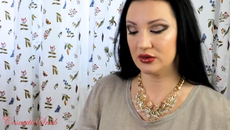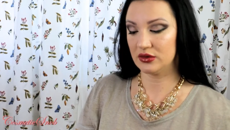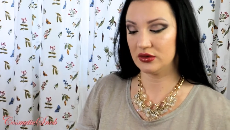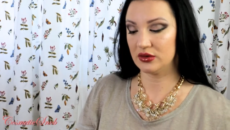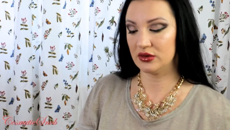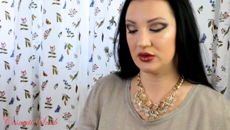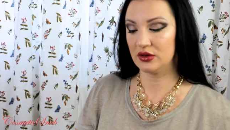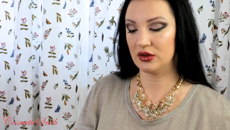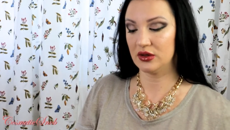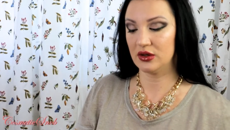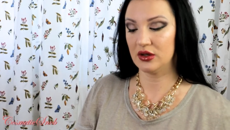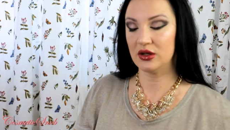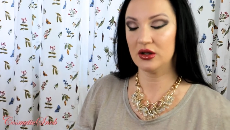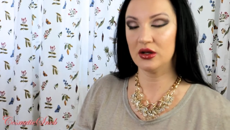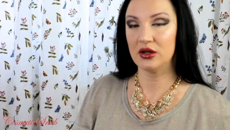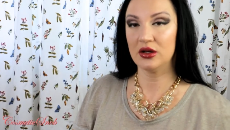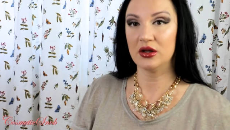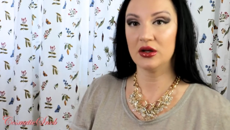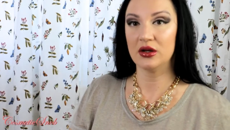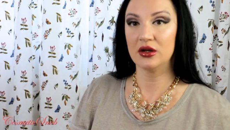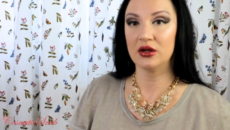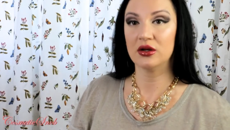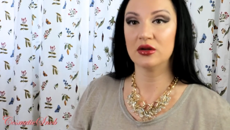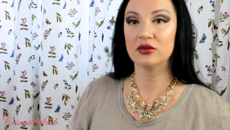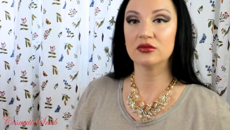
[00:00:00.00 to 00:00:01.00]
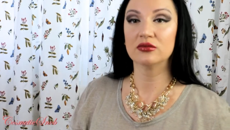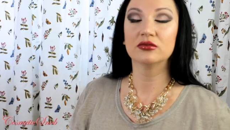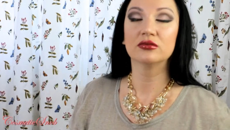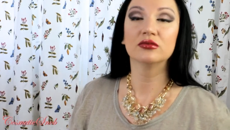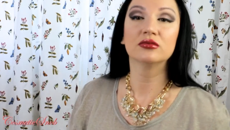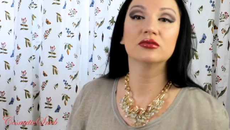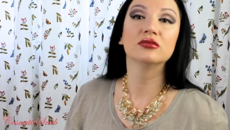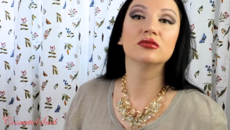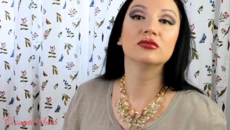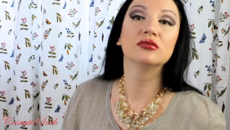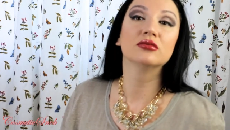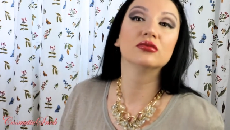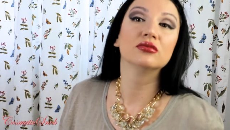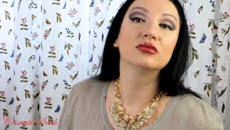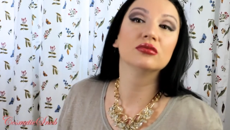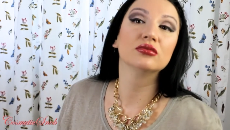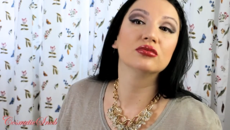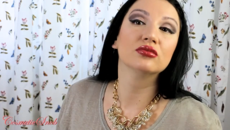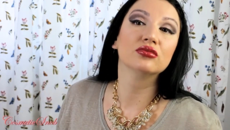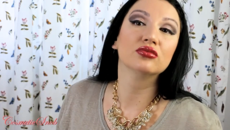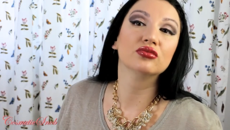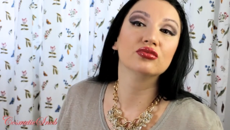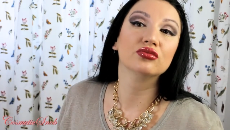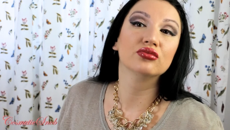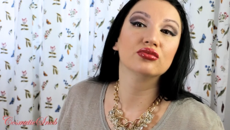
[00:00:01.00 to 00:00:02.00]

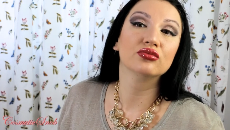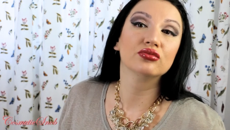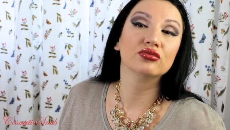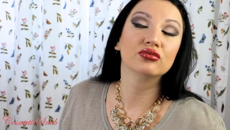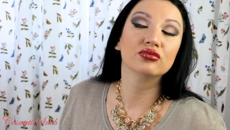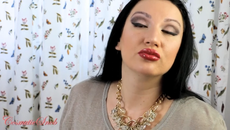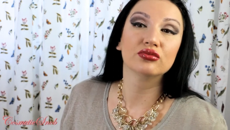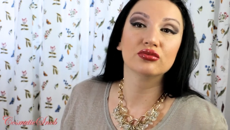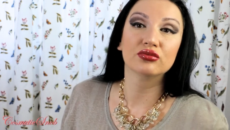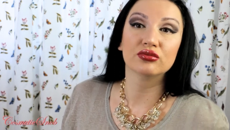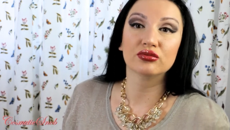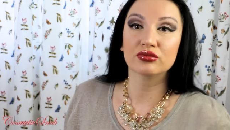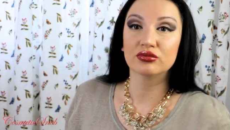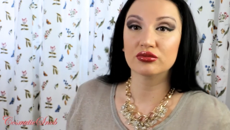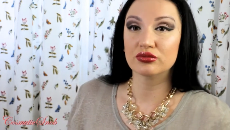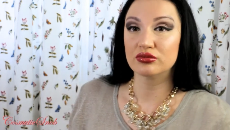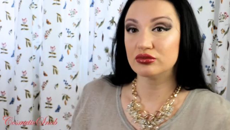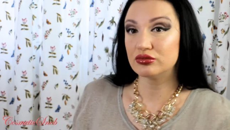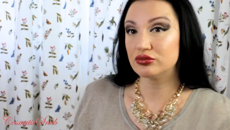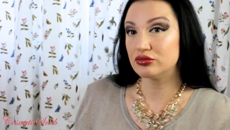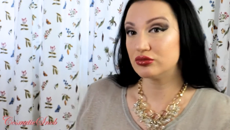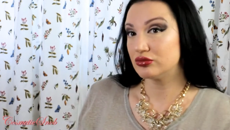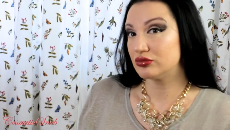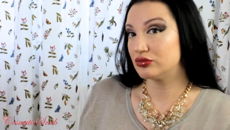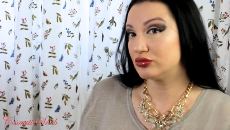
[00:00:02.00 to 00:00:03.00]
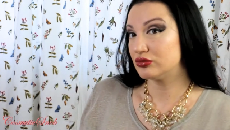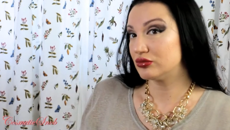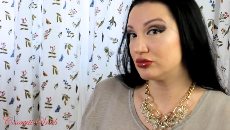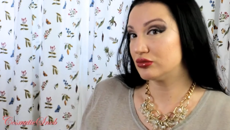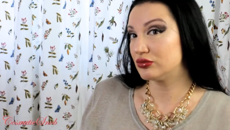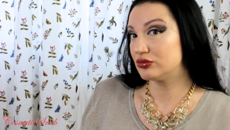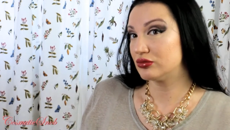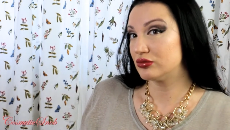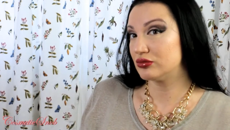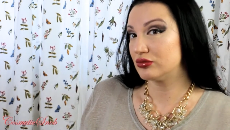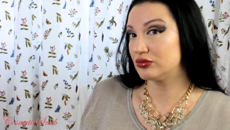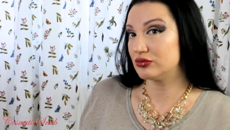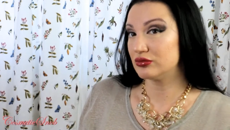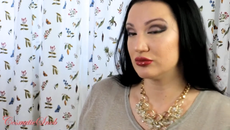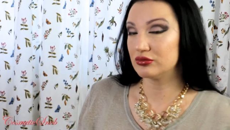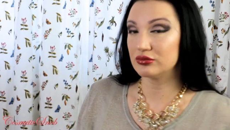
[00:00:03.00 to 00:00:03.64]
Nothing is said.